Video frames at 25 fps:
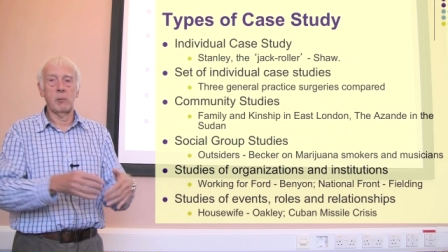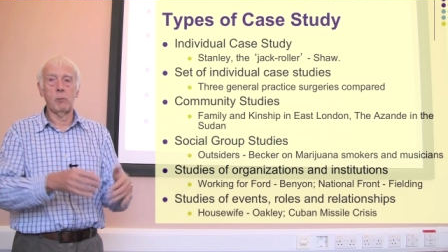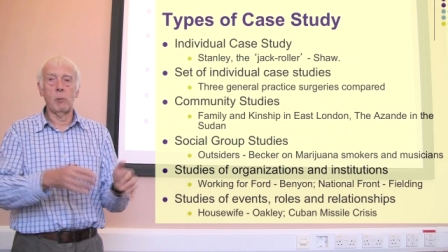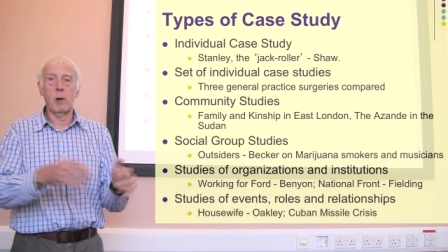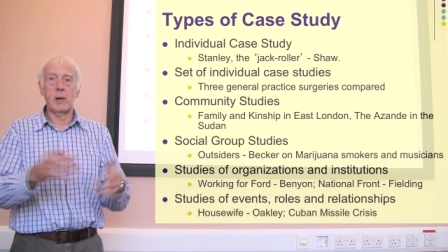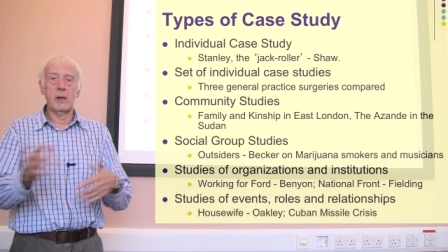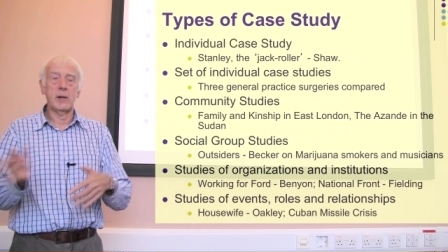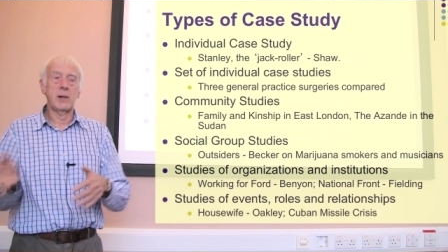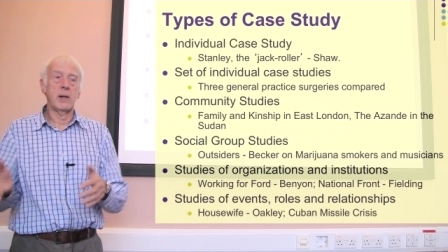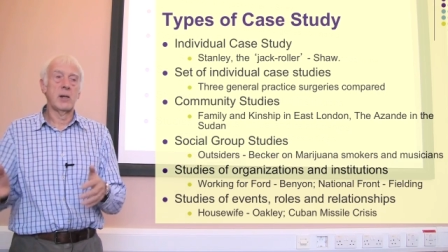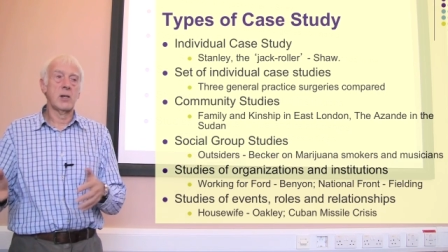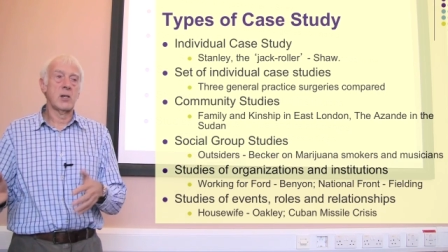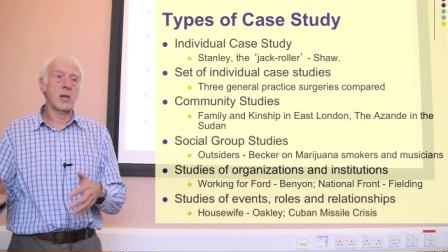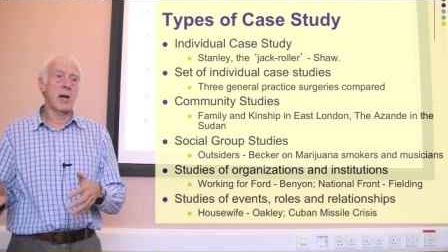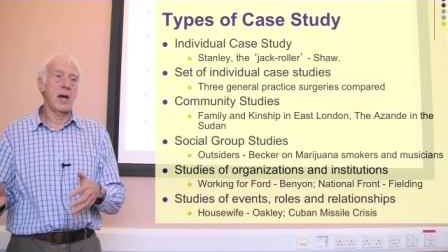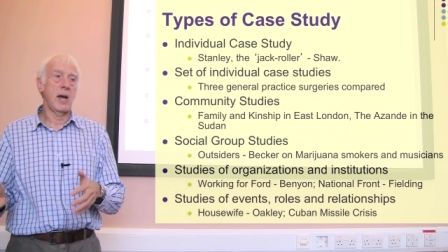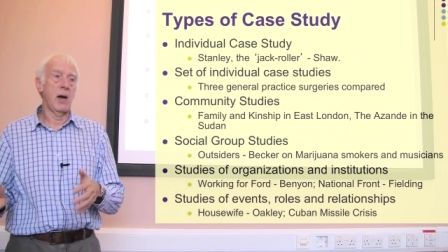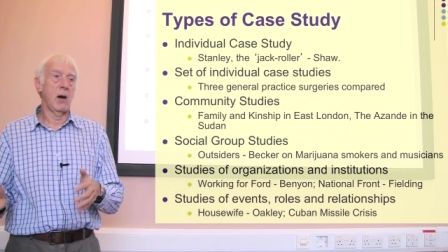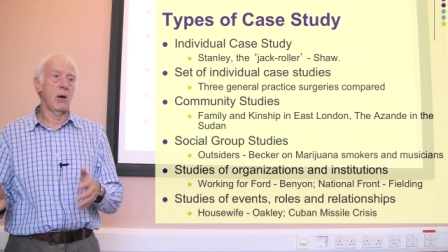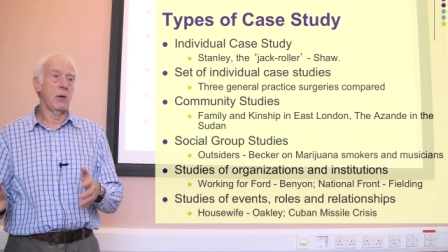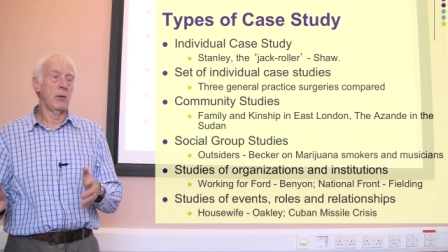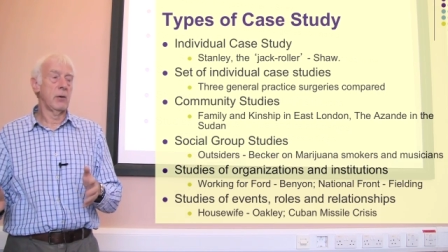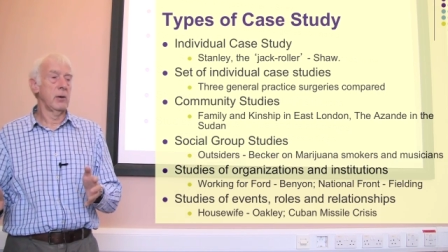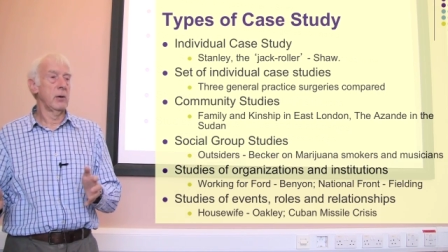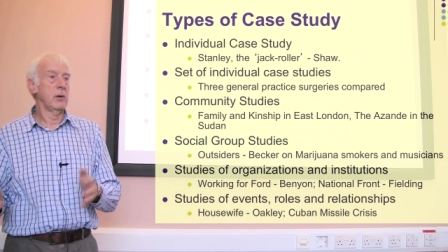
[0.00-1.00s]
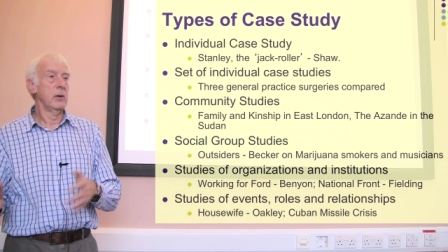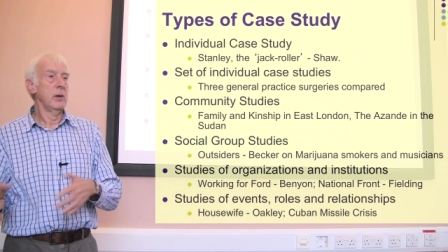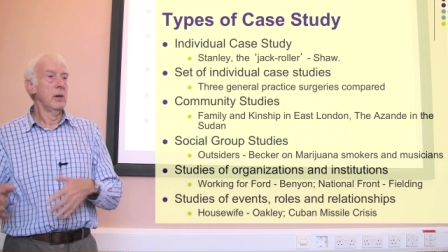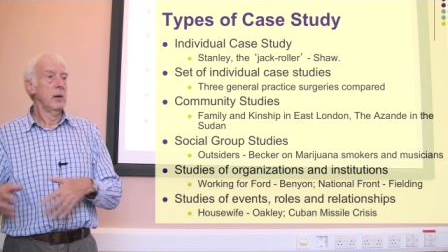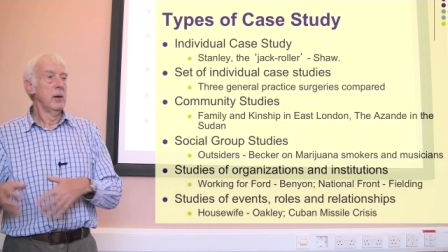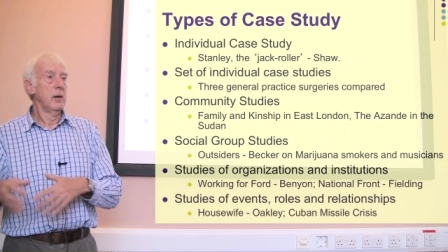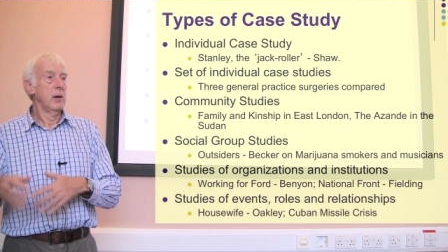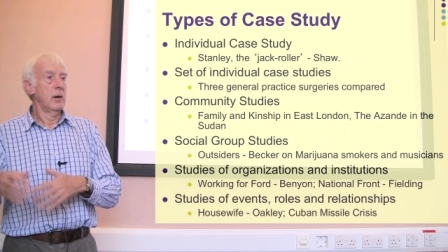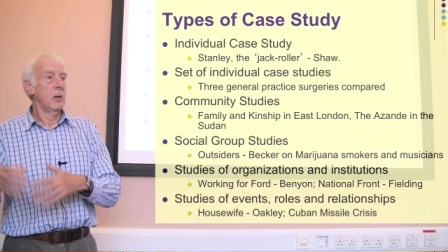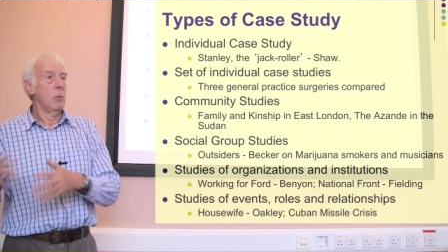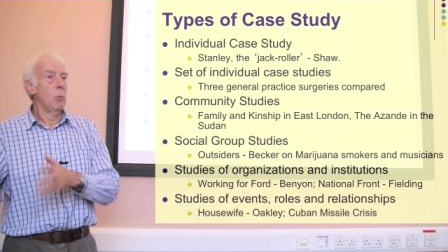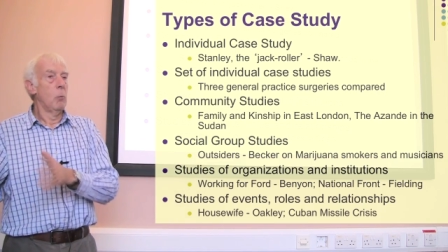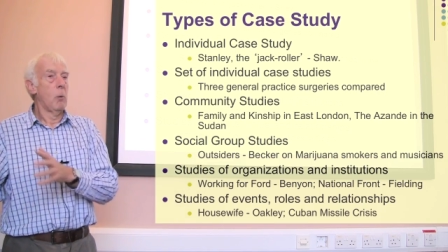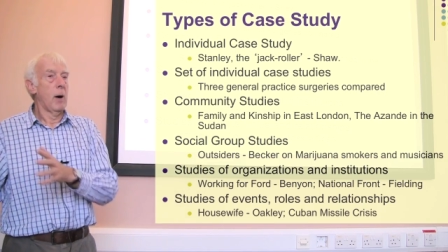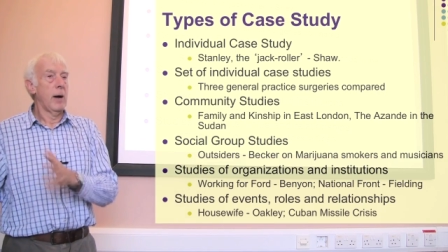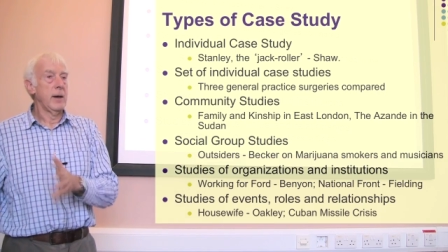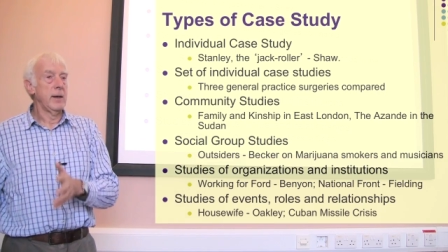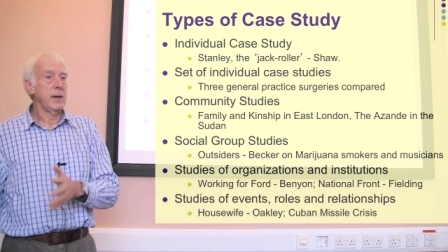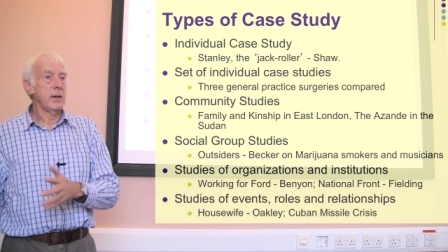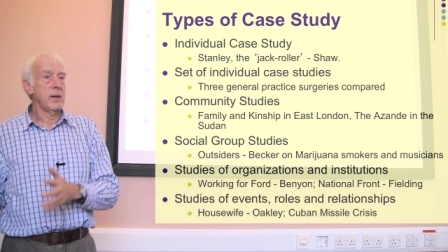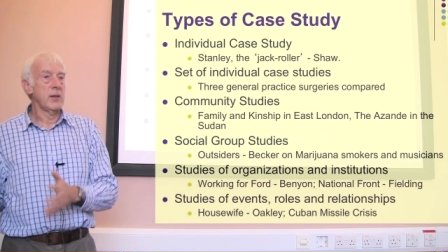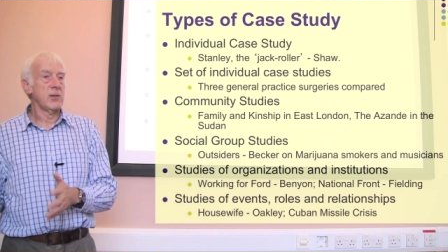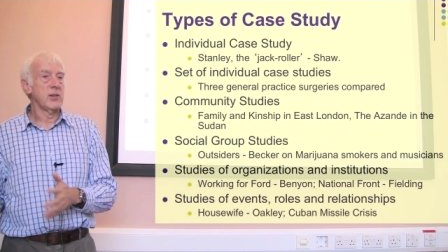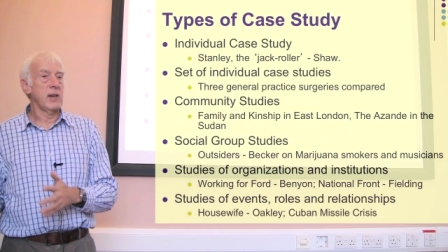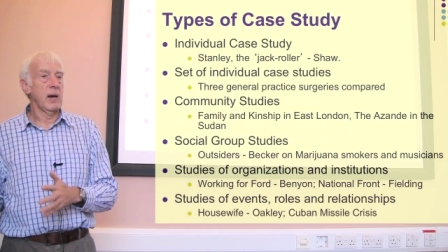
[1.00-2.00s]
and one in a town and one
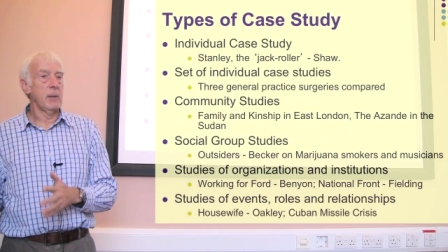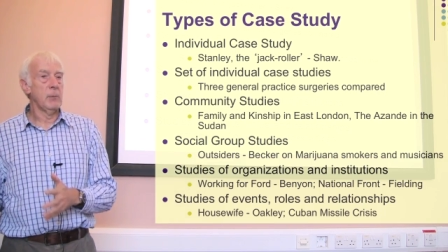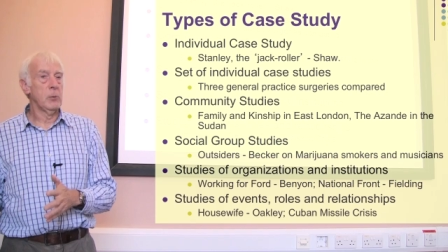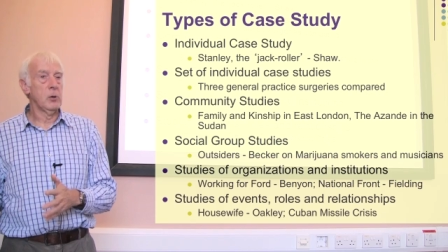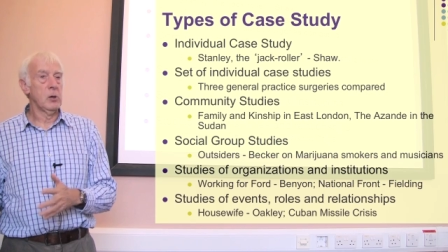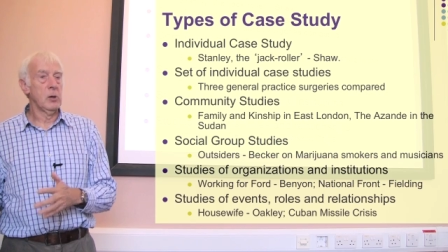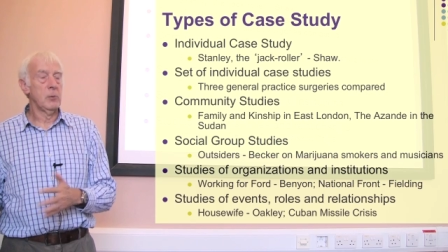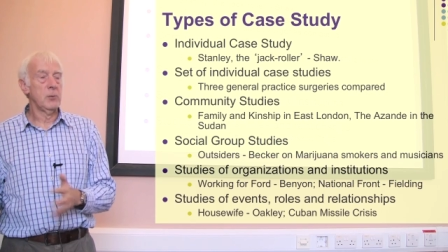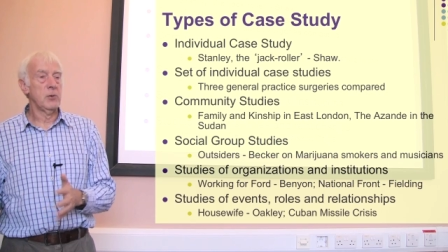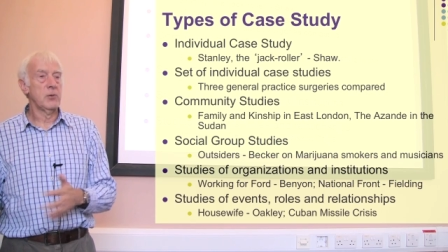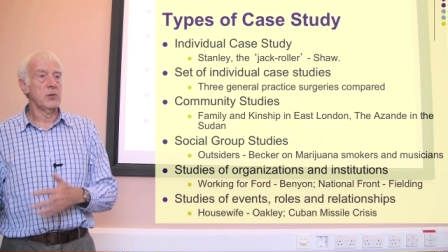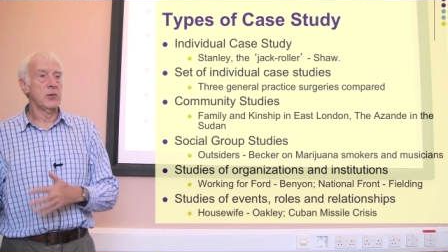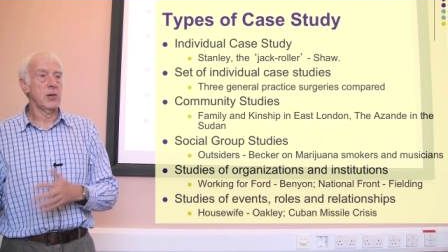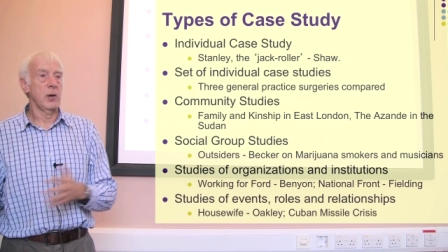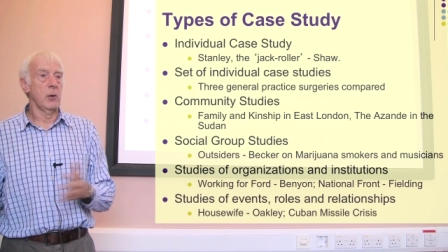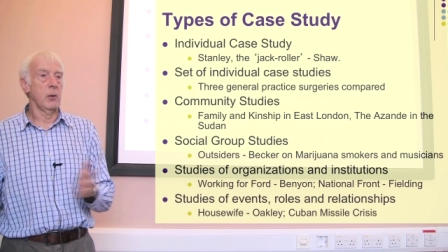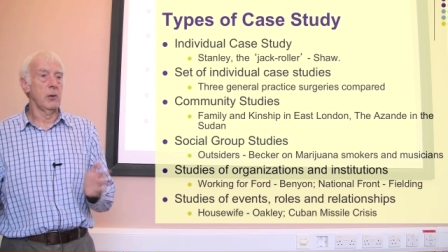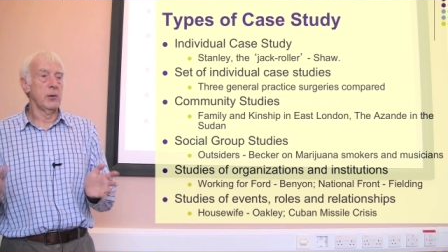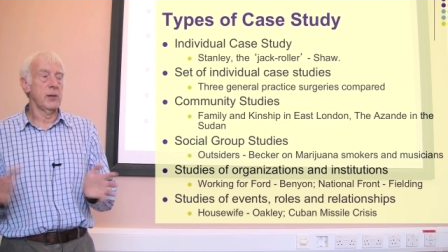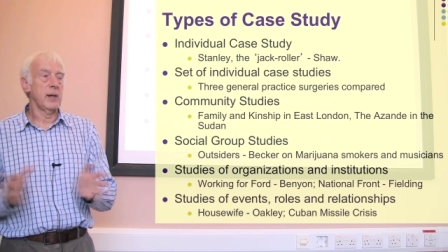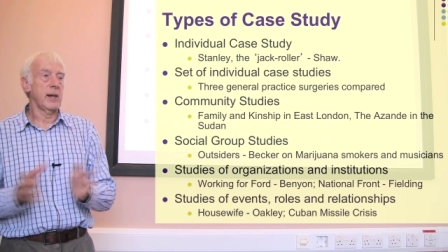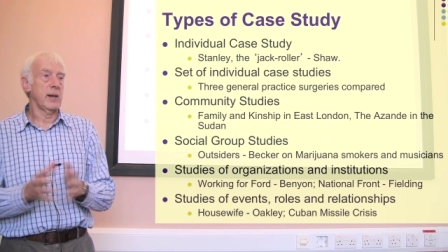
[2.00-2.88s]
in the suburbs and so on,